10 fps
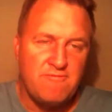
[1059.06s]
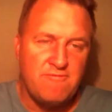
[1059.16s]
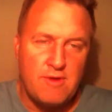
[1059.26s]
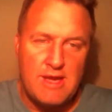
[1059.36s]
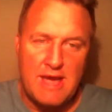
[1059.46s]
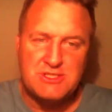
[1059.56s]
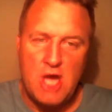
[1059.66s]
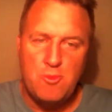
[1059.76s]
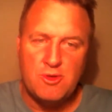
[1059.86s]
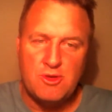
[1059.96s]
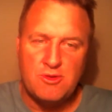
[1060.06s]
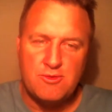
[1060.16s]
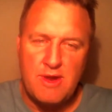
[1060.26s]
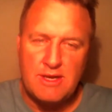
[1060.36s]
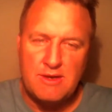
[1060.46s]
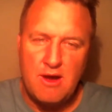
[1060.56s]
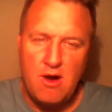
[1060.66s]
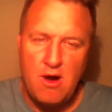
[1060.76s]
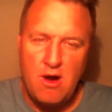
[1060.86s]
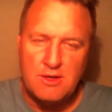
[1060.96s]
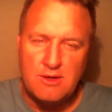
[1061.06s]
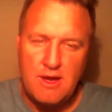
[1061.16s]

Faree actually opened a thread on,